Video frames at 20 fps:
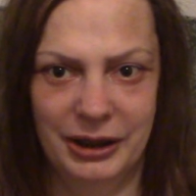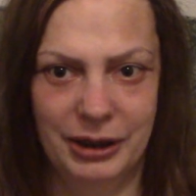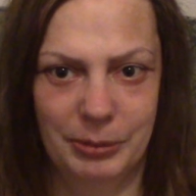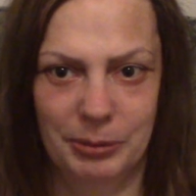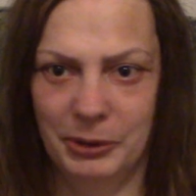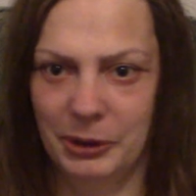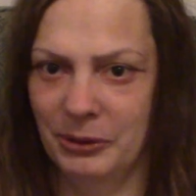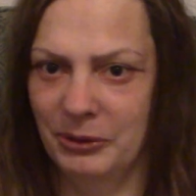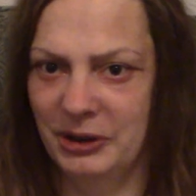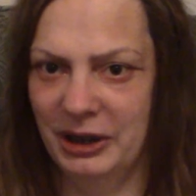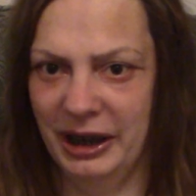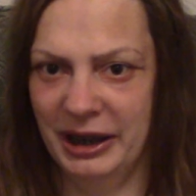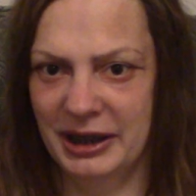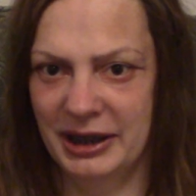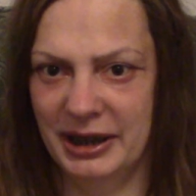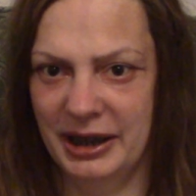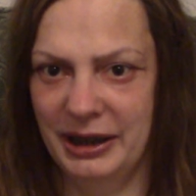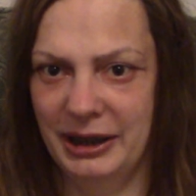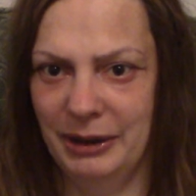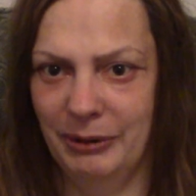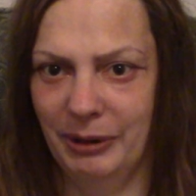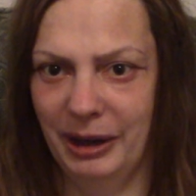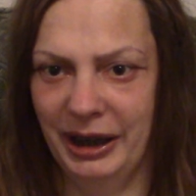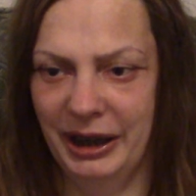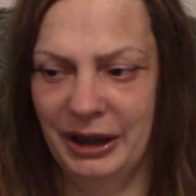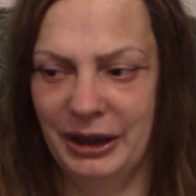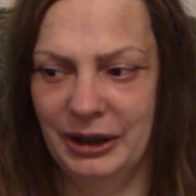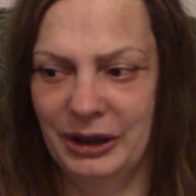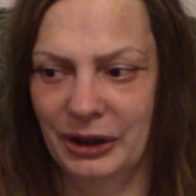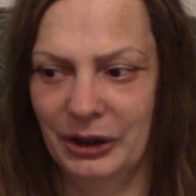the protest anyway,
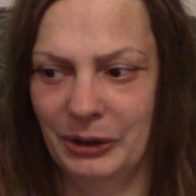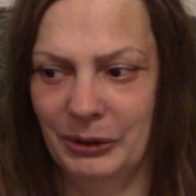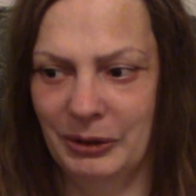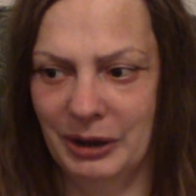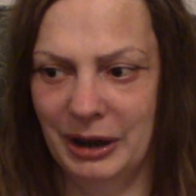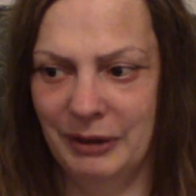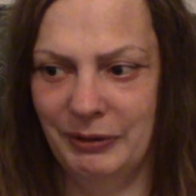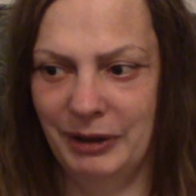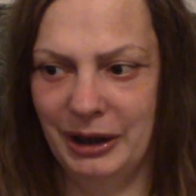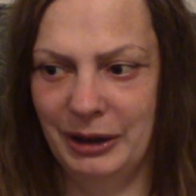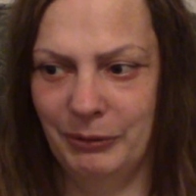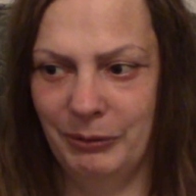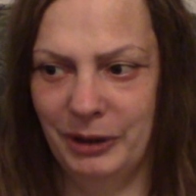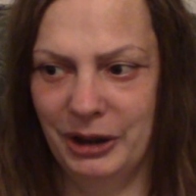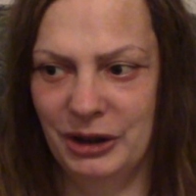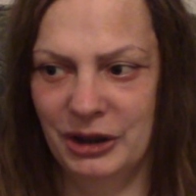you know, I mean,